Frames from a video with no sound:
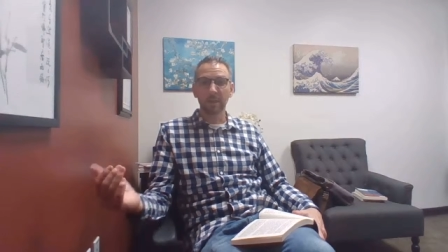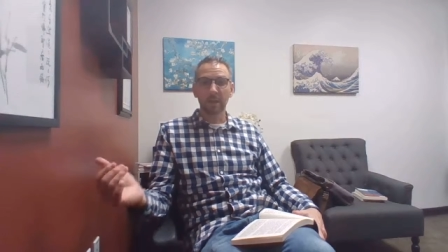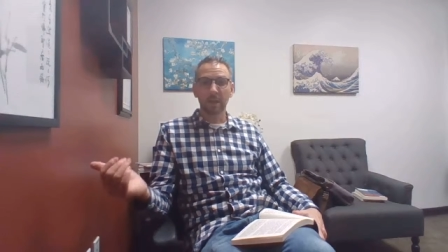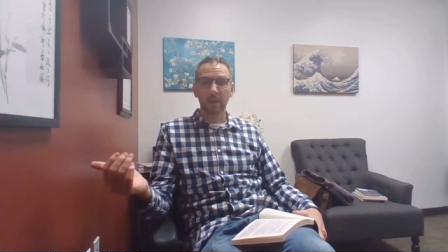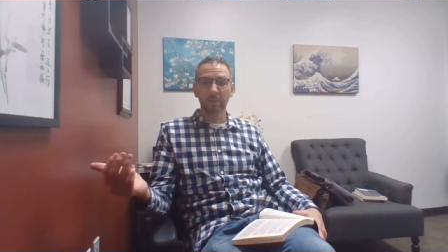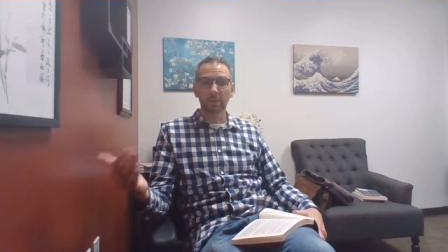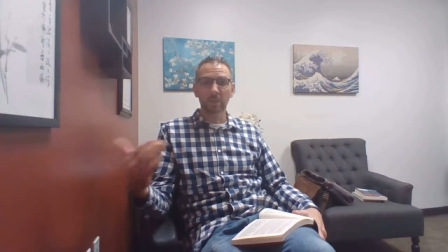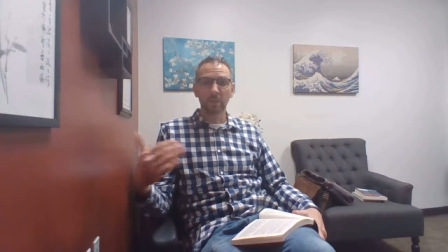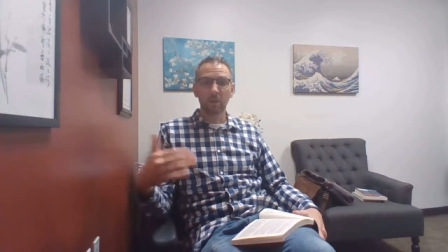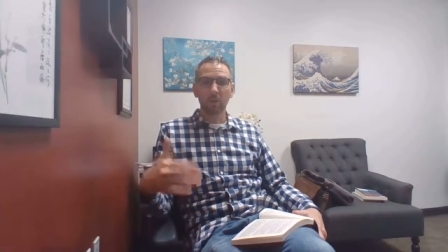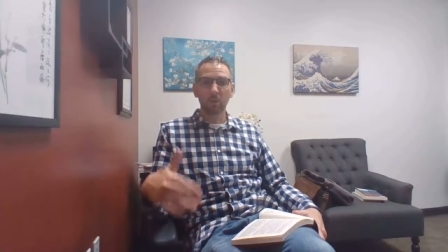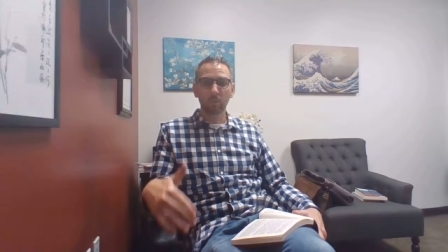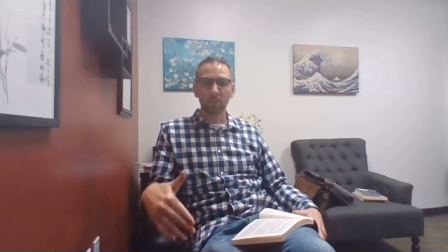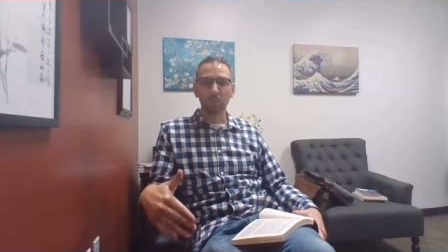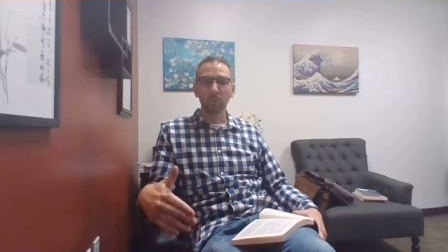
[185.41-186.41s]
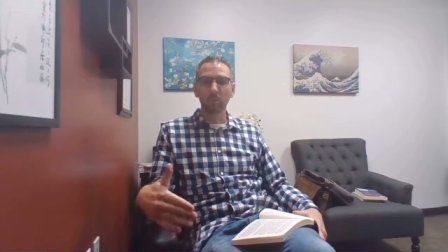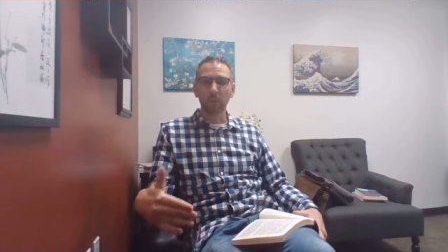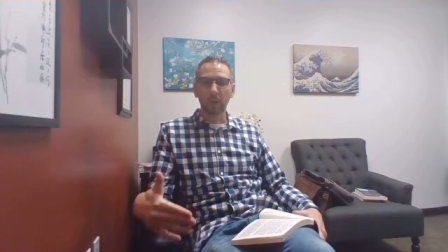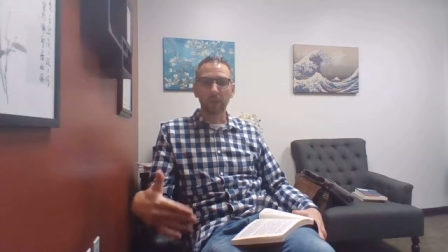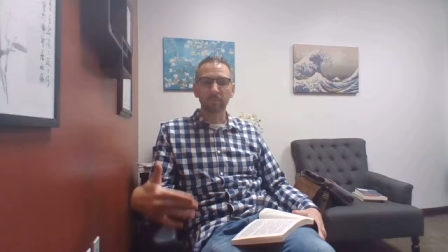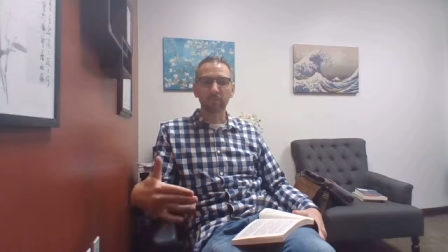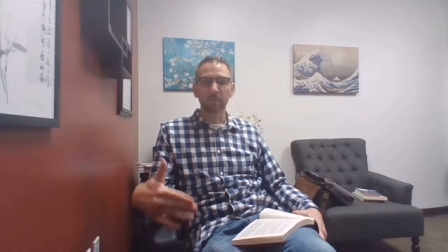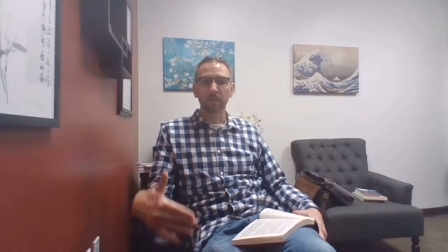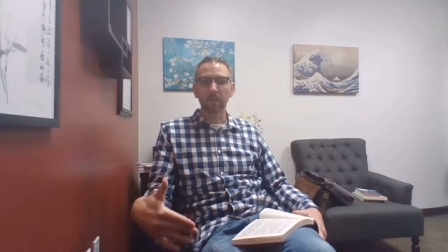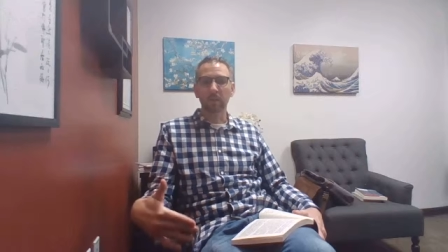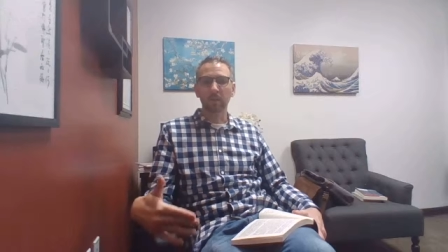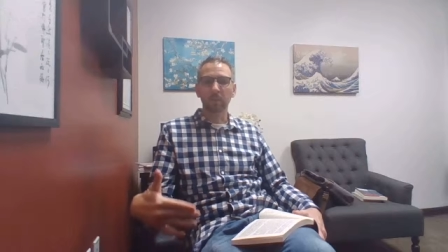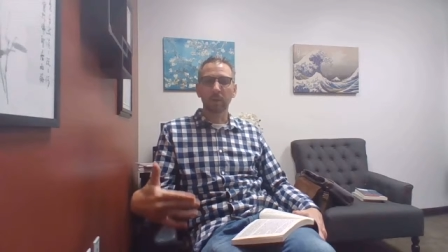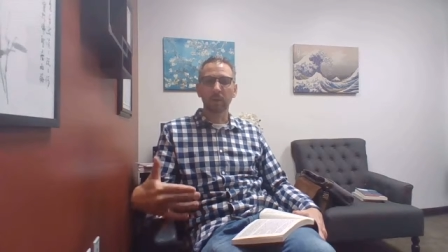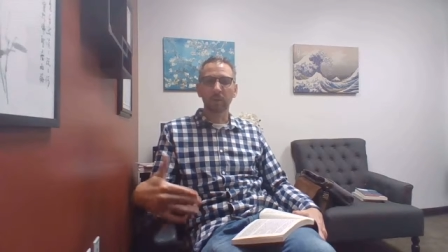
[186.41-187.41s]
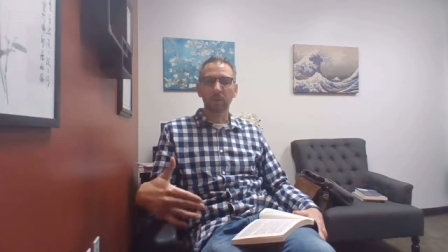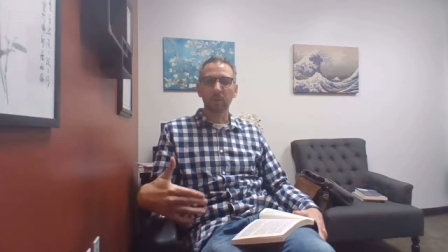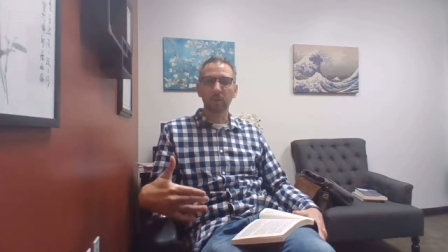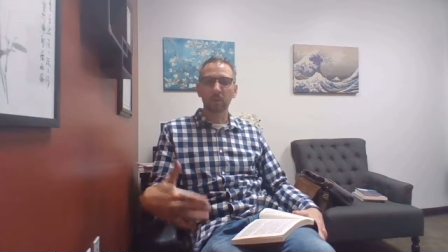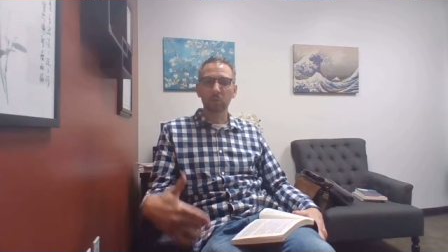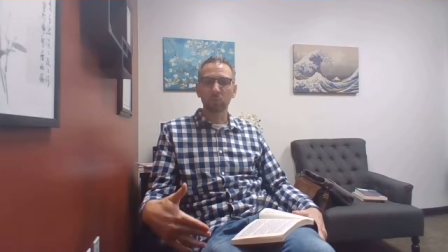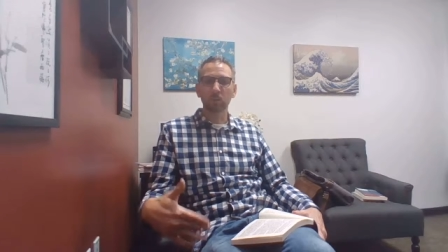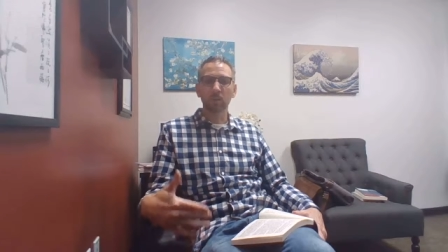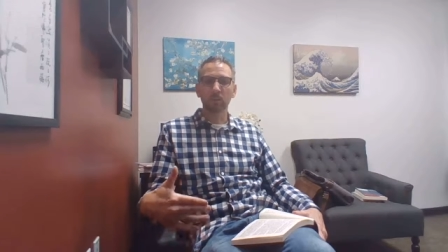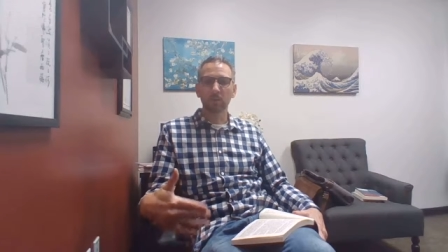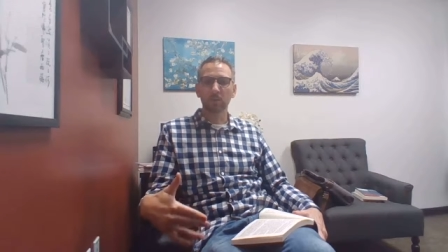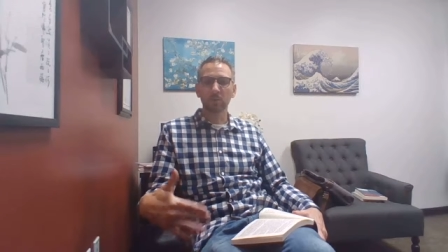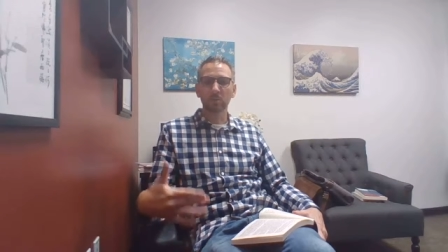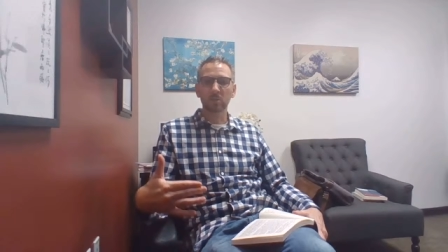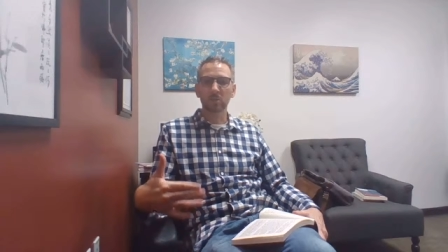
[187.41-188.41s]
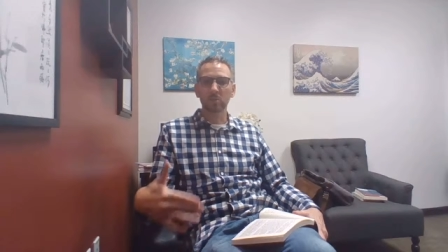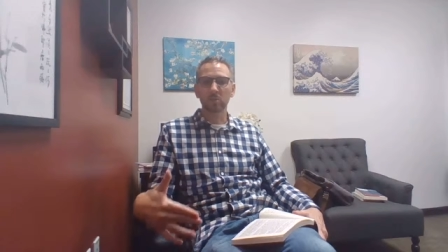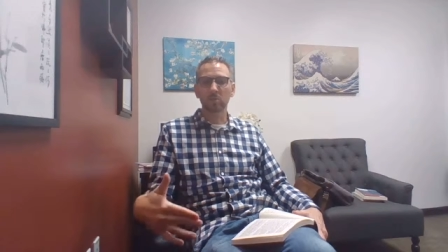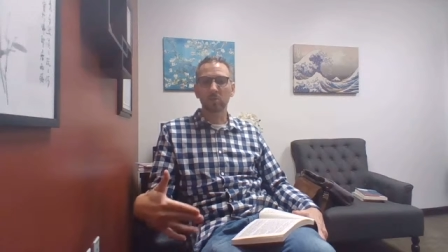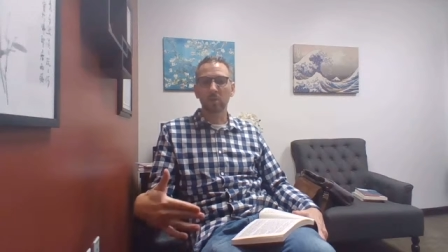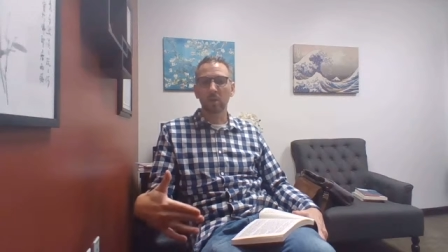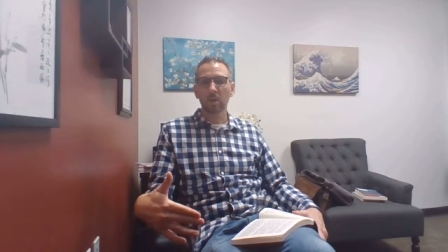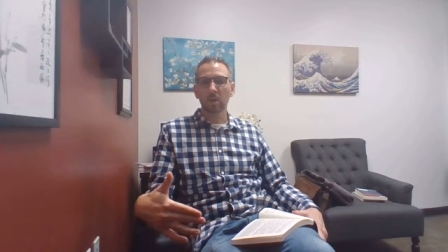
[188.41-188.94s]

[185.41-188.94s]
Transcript: and say, oh, you have to think about it this way because this is